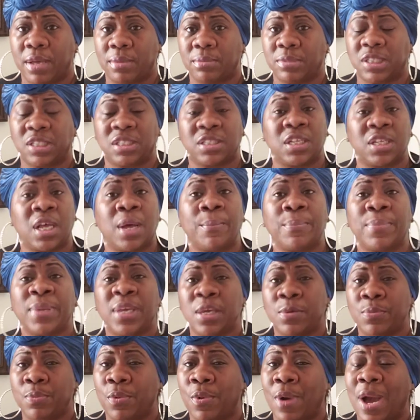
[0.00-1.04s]
Some
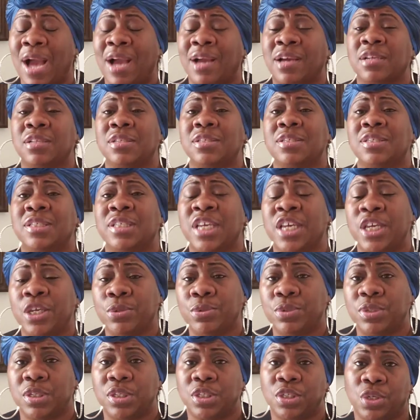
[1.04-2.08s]
people I
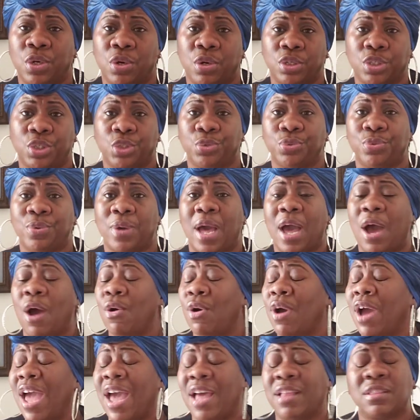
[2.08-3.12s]
continue to talk to
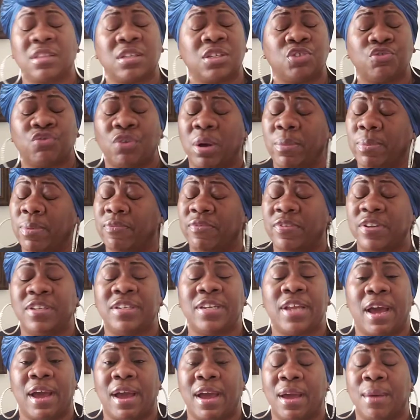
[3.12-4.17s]
at the drop of a
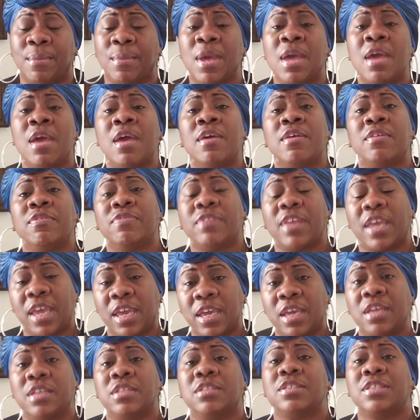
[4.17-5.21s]
dime.
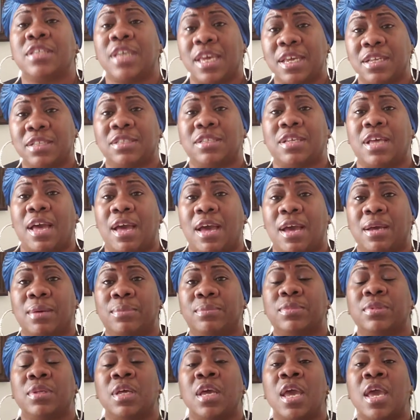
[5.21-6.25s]
They take time
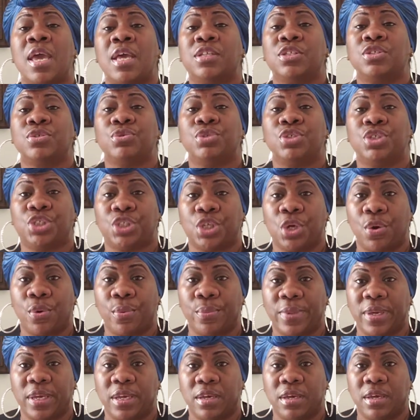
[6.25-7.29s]
to show
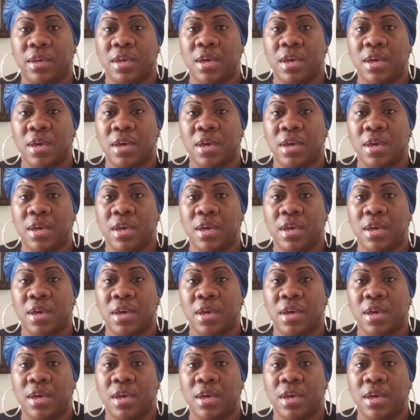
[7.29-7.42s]
me.